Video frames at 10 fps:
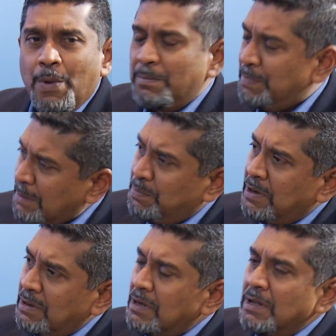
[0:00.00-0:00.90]
When
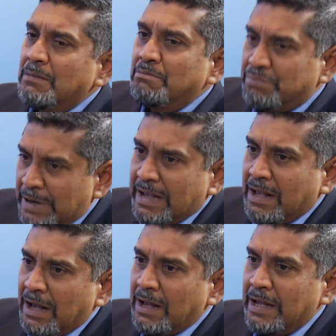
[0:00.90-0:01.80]
people
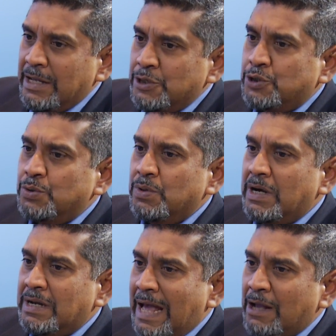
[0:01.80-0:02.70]
break into
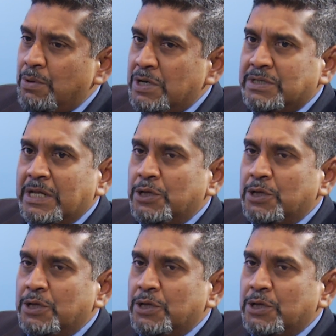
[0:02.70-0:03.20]
a language that